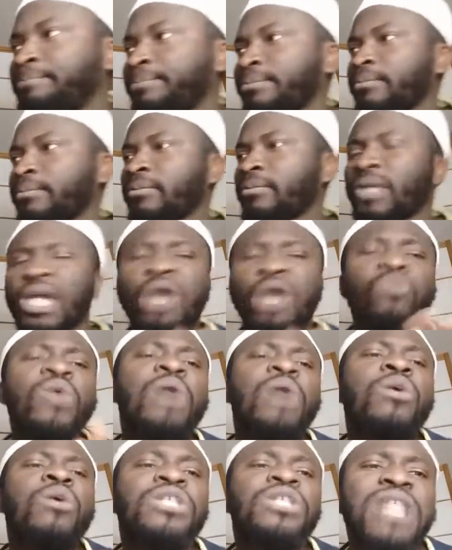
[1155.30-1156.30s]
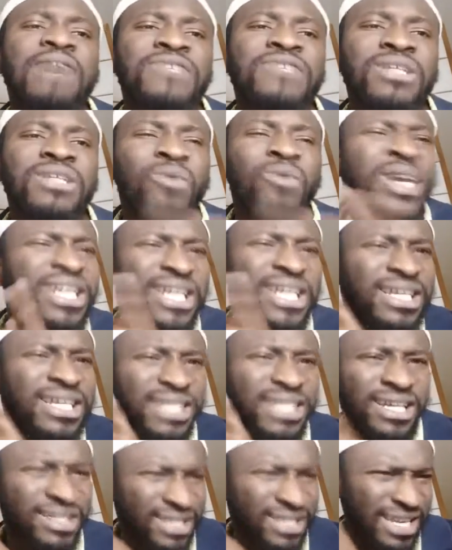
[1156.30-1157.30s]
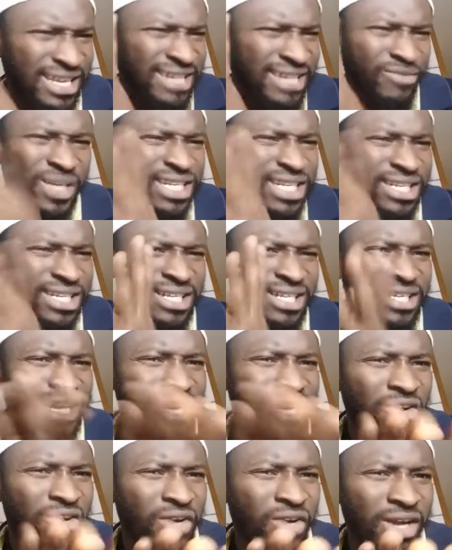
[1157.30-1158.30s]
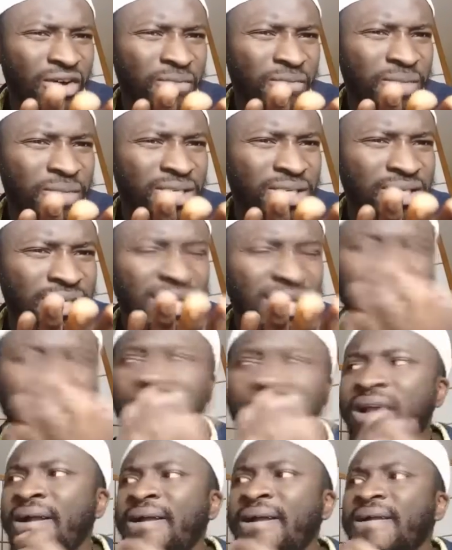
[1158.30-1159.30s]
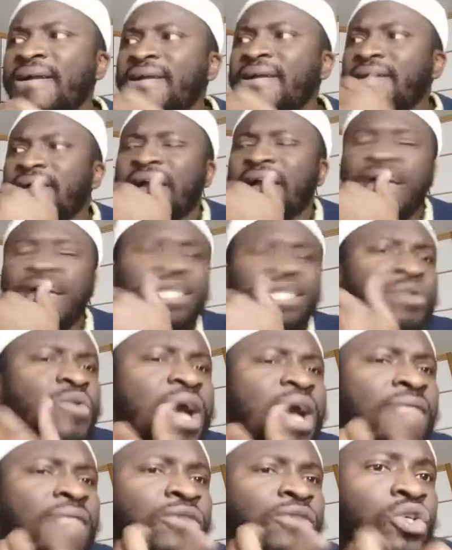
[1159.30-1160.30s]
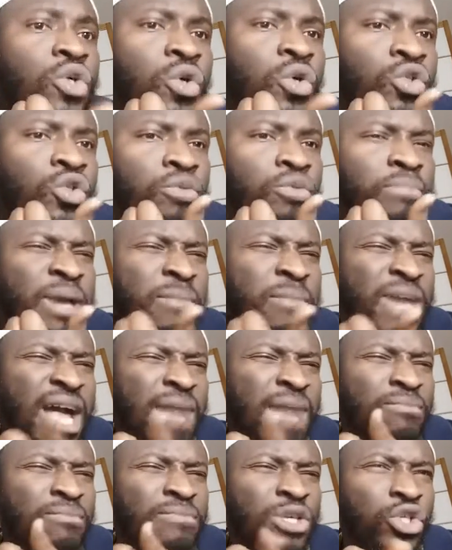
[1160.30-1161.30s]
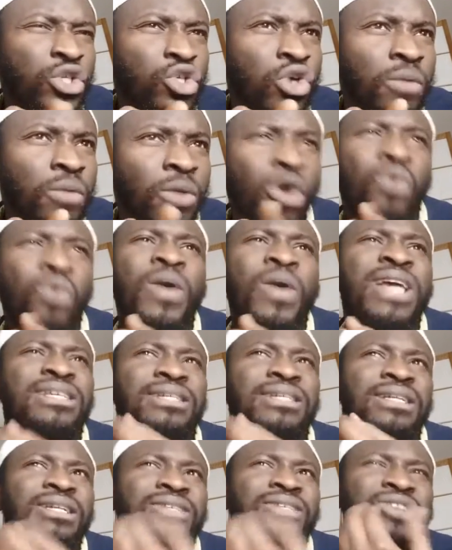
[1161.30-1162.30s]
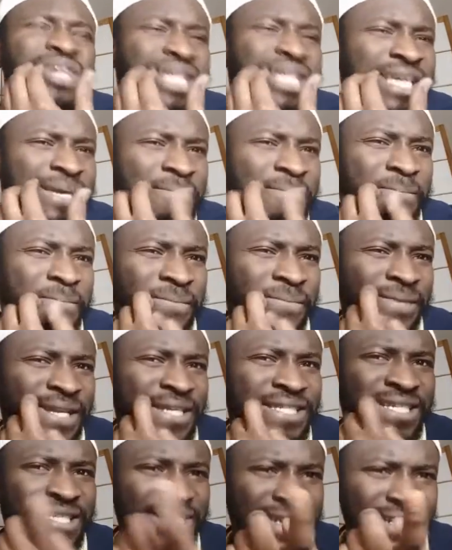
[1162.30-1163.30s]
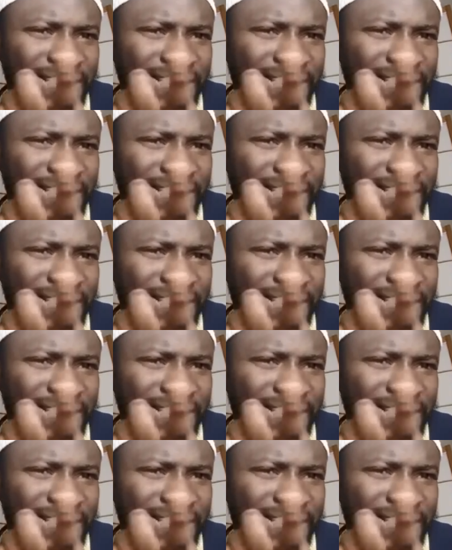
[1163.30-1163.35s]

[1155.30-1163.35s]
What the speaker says: And where was Hafsa? Where did she send the other copies? I think we have to go to Birmingham Museum. Or where is it? Turkey? Is it Turkey?